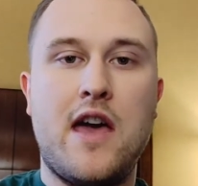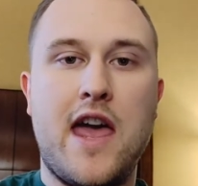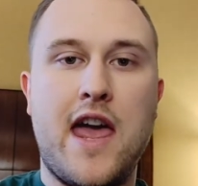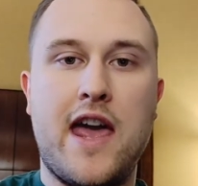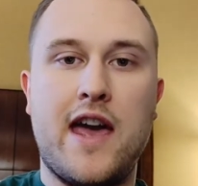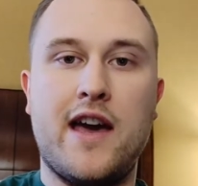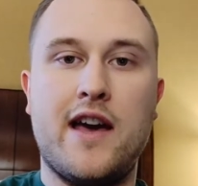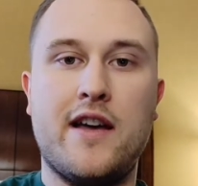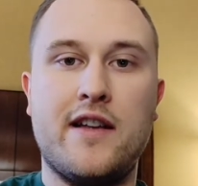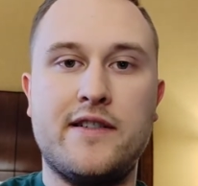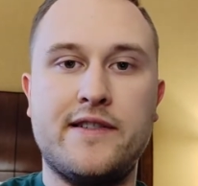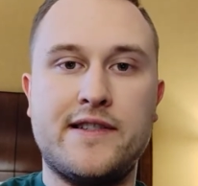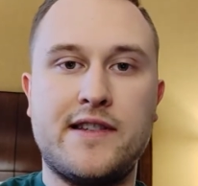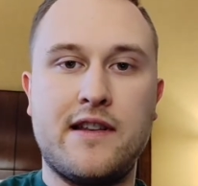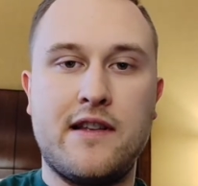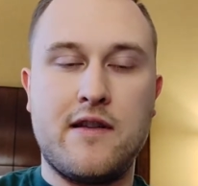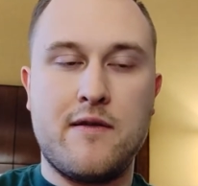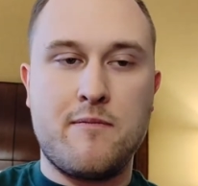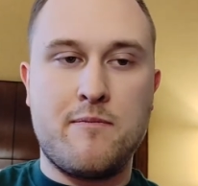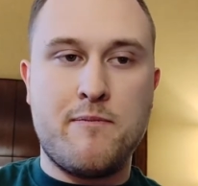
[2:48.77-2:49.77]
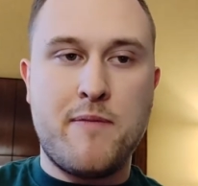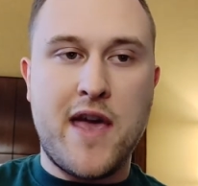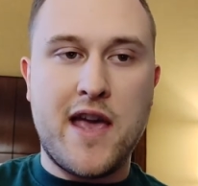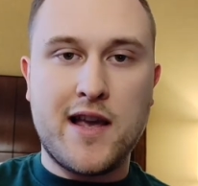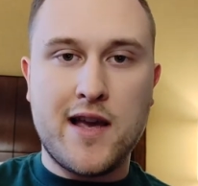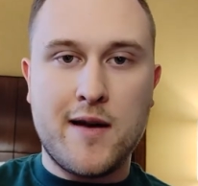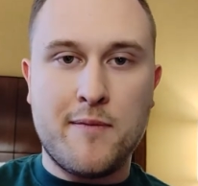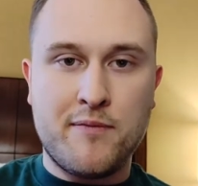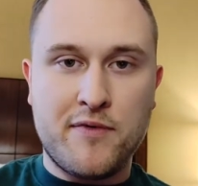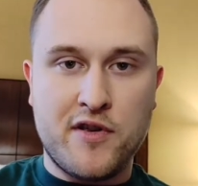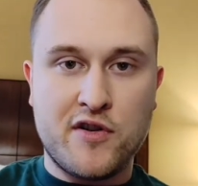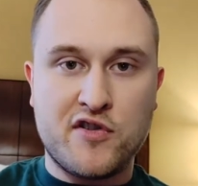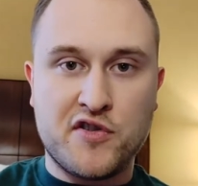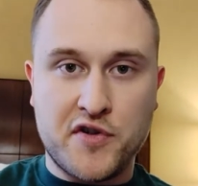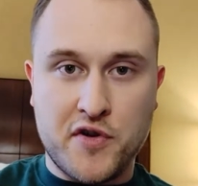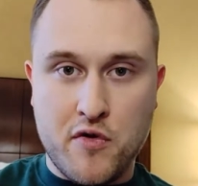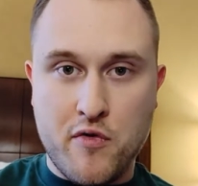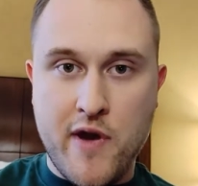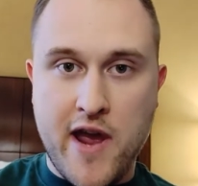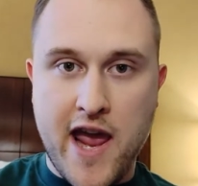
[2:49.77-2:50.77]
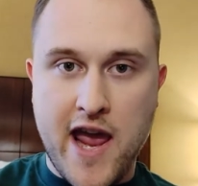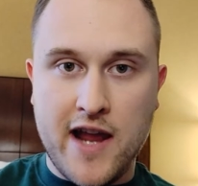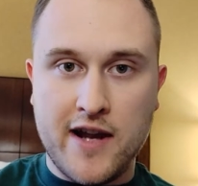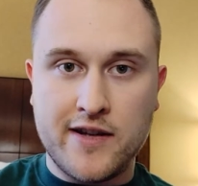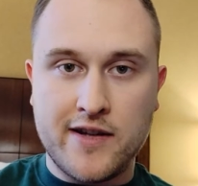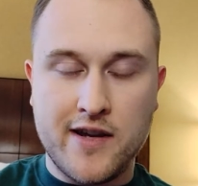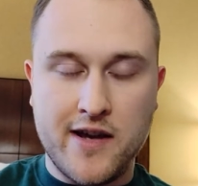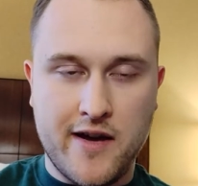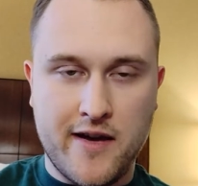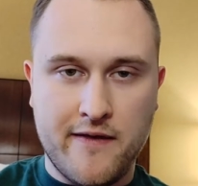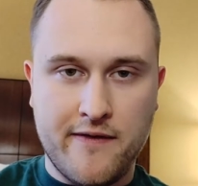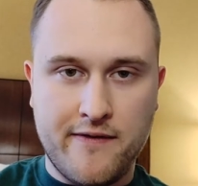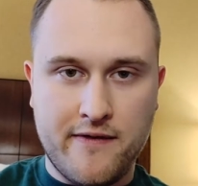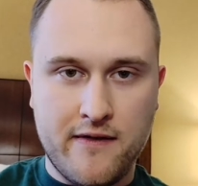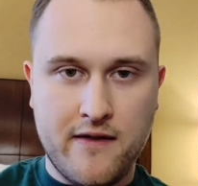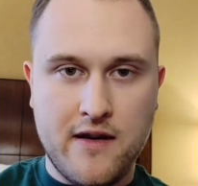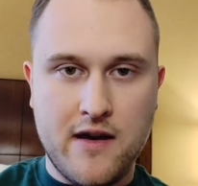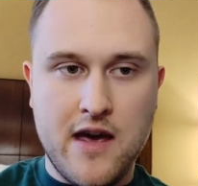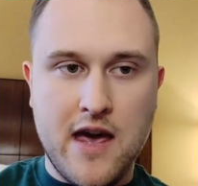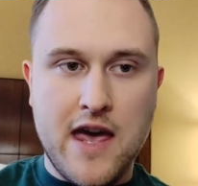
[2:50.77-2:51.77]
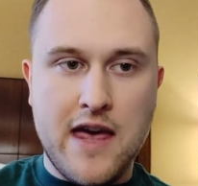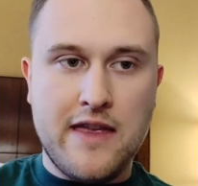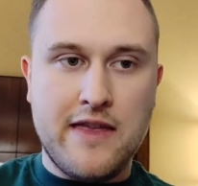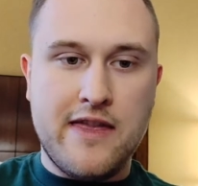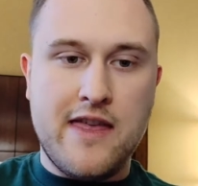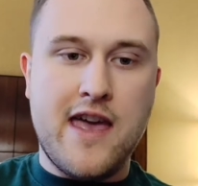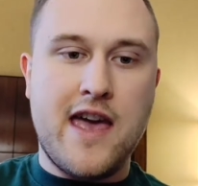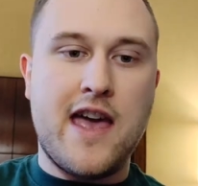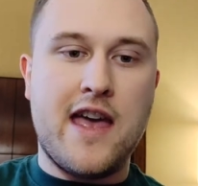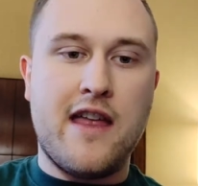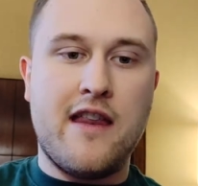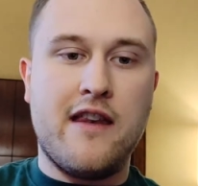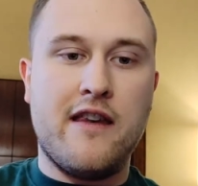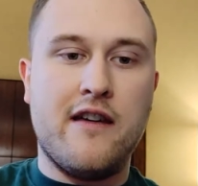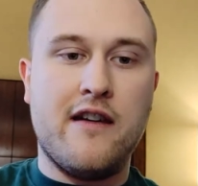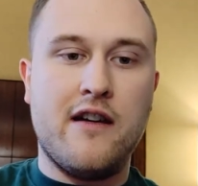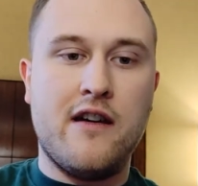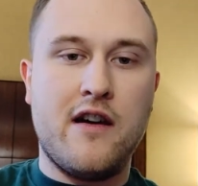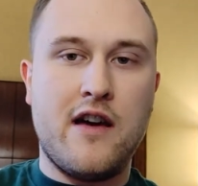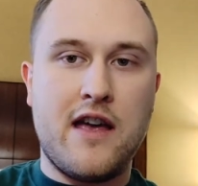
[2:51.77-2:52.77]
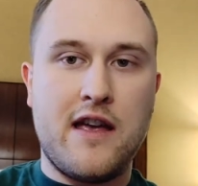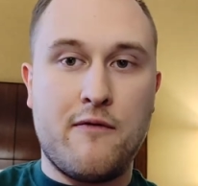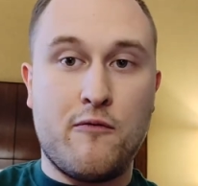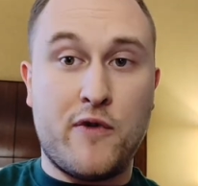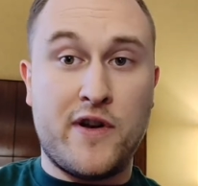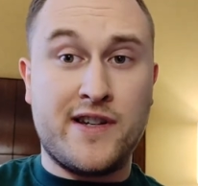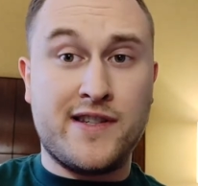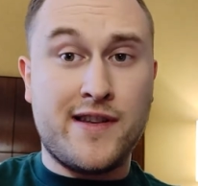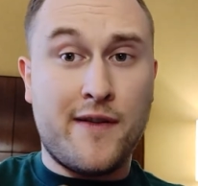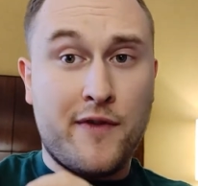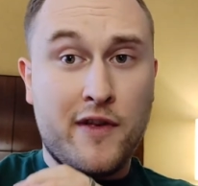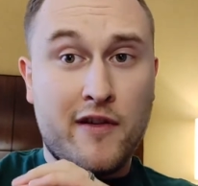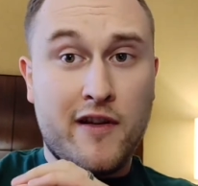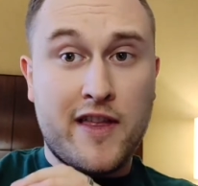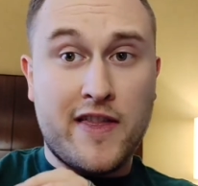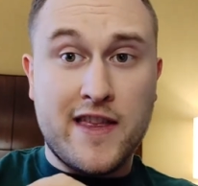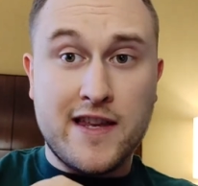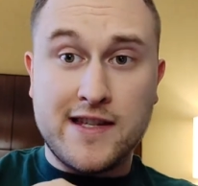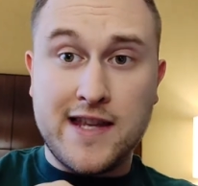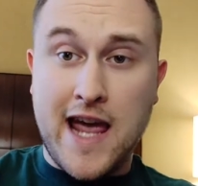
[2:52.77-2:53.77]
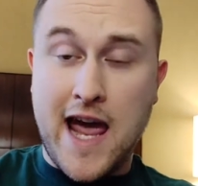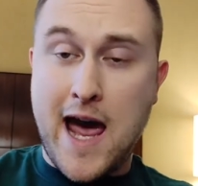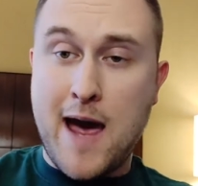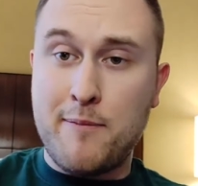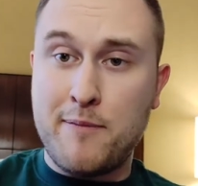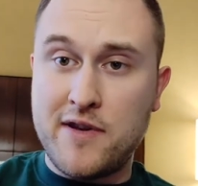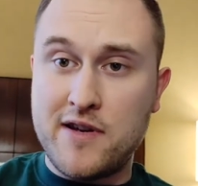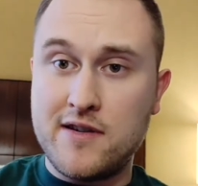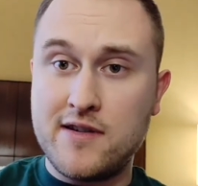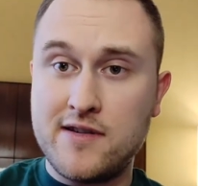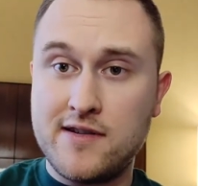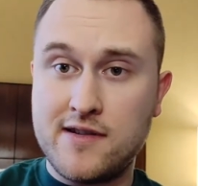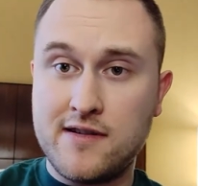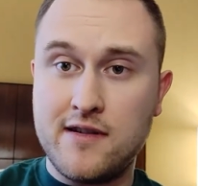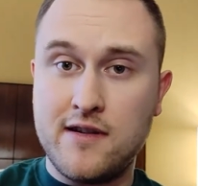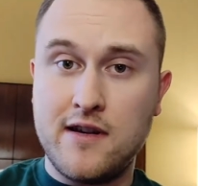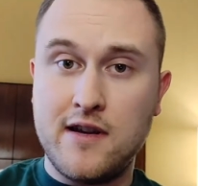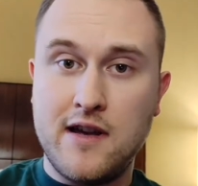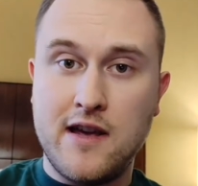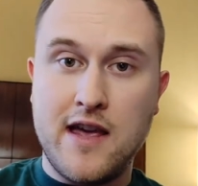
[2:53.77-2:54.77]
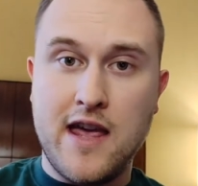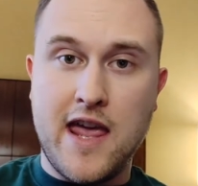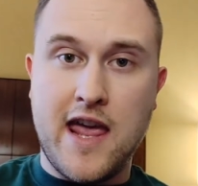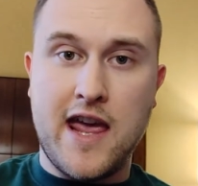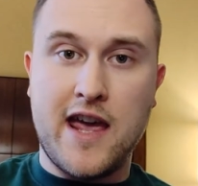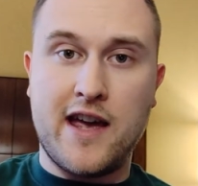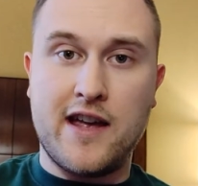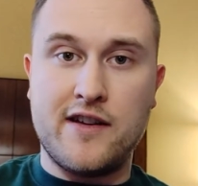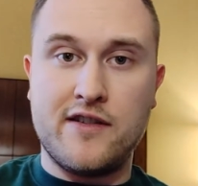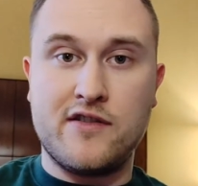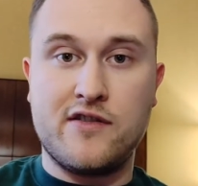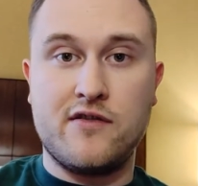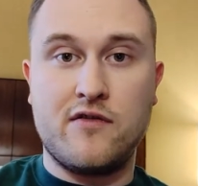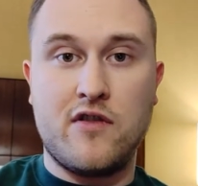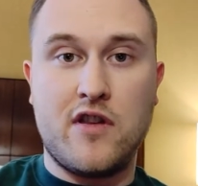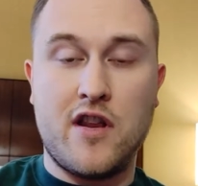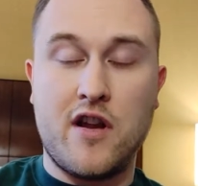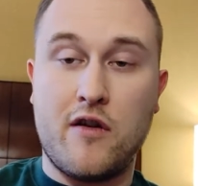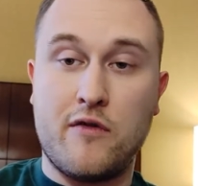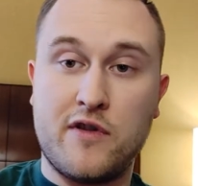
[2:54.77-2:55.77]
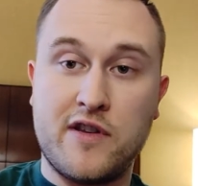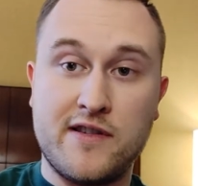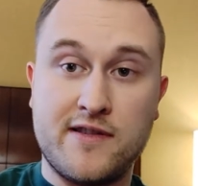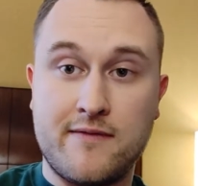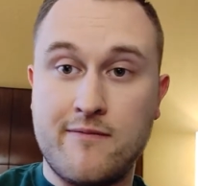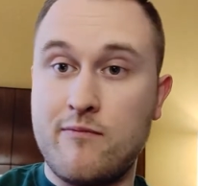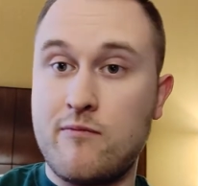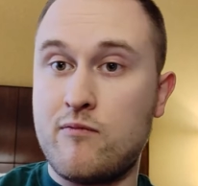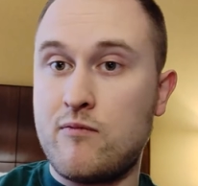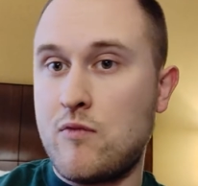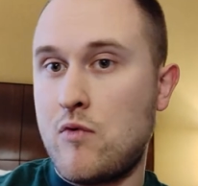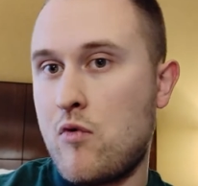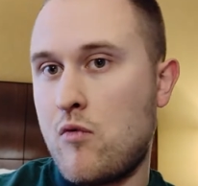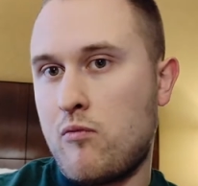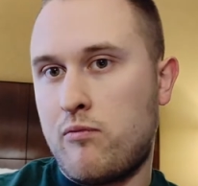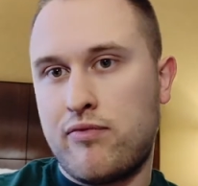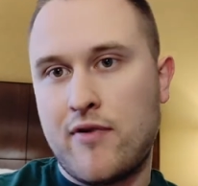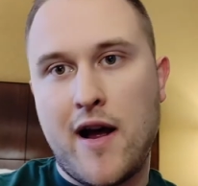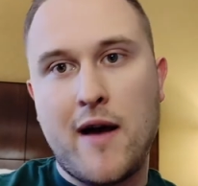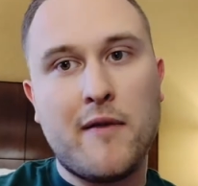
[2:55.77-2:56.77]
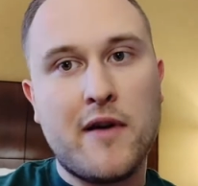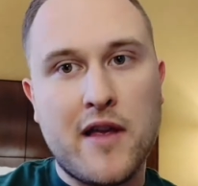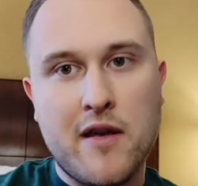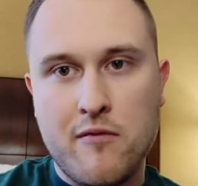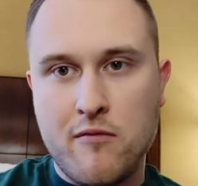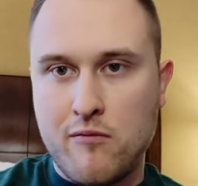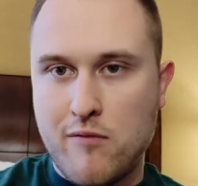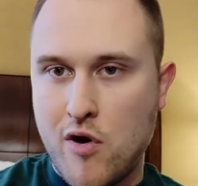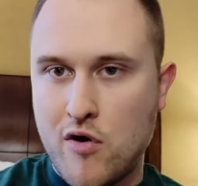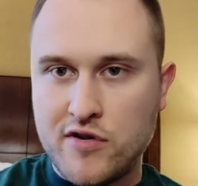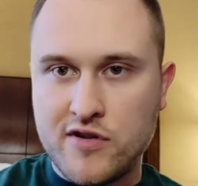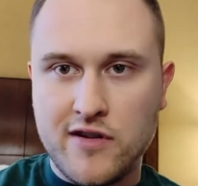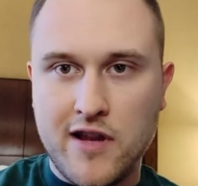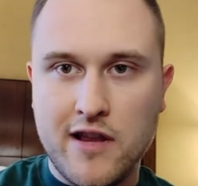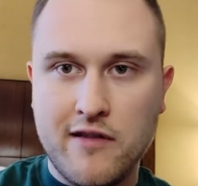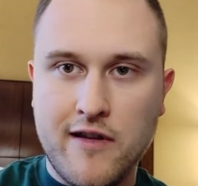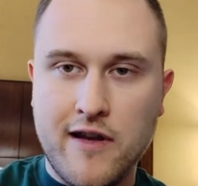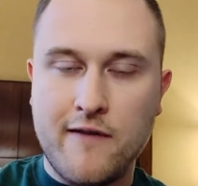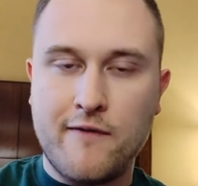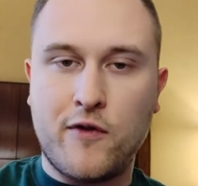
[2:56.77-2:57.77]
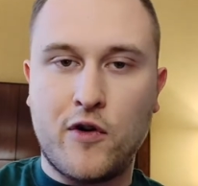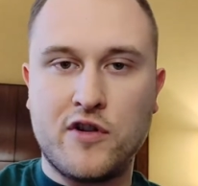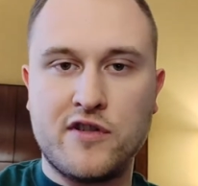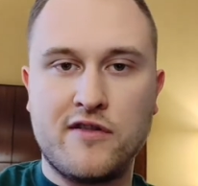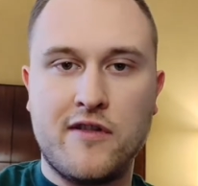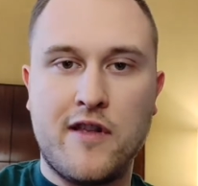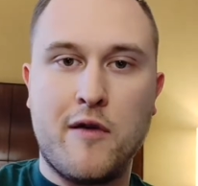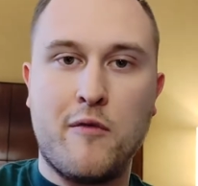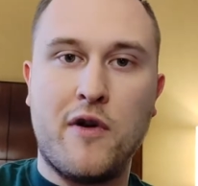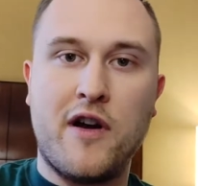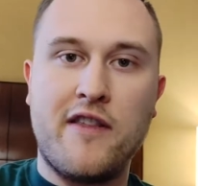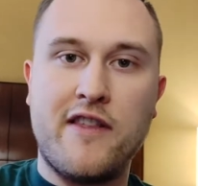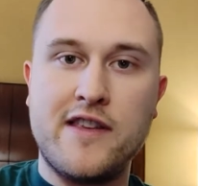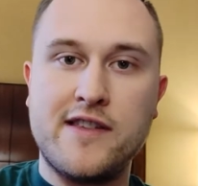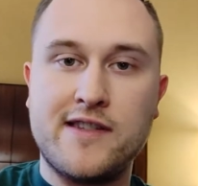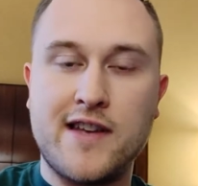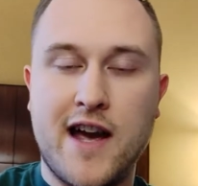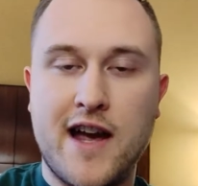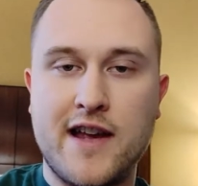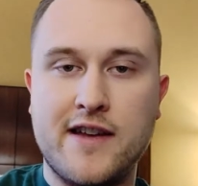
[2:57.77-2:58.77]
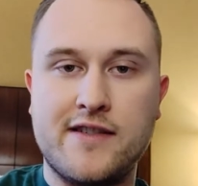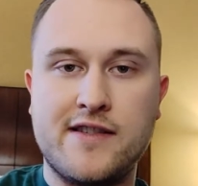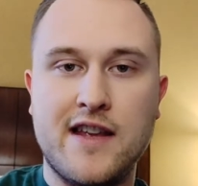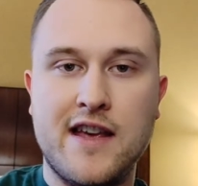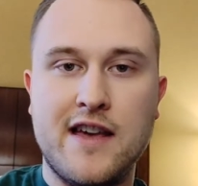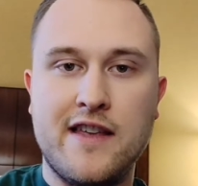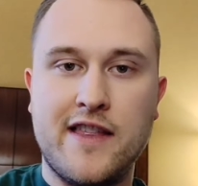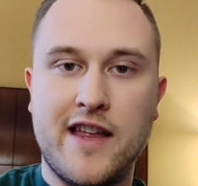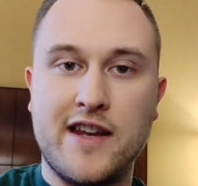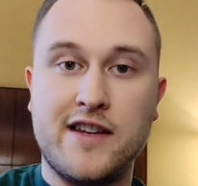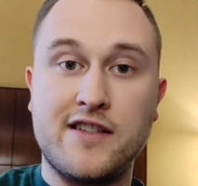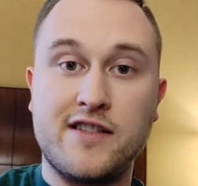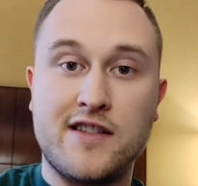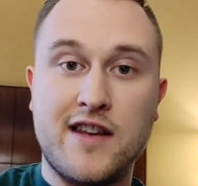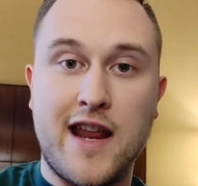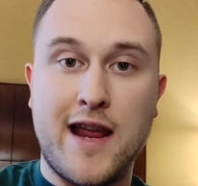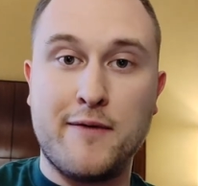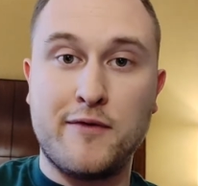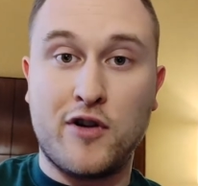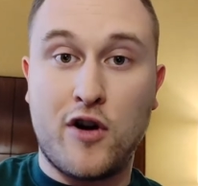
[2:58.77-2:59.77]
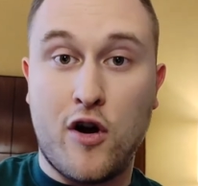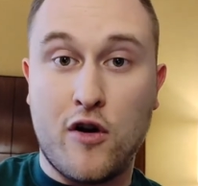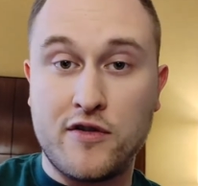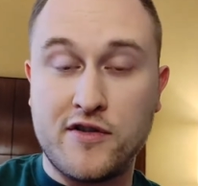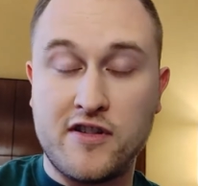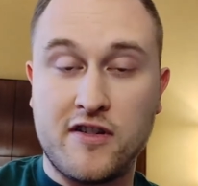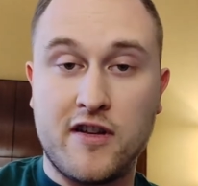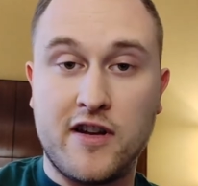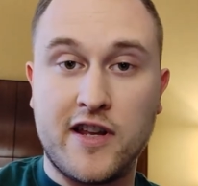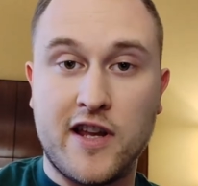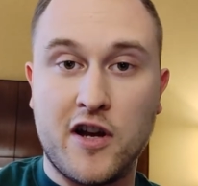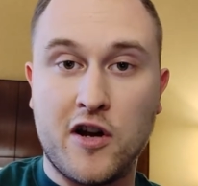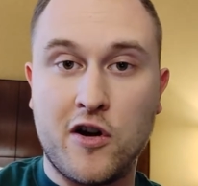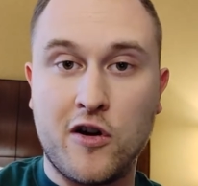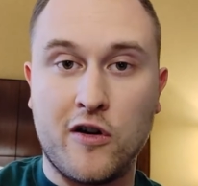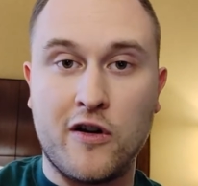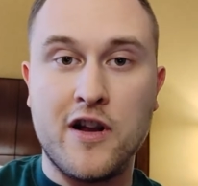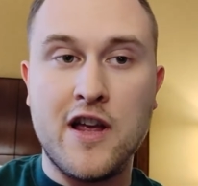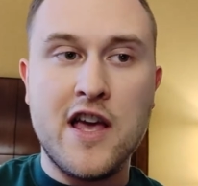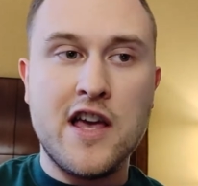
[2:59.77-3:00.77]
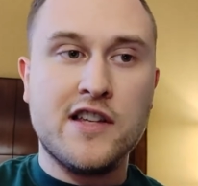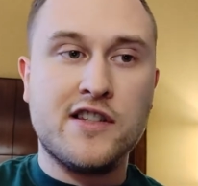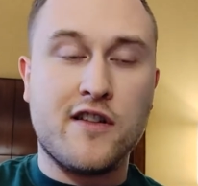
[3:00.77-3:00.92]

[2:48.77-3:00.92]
and pick up the true handcuff, then when something like this happens, and because probably most likely, unfortunately, one of these guys that I just named are also going to get hurt.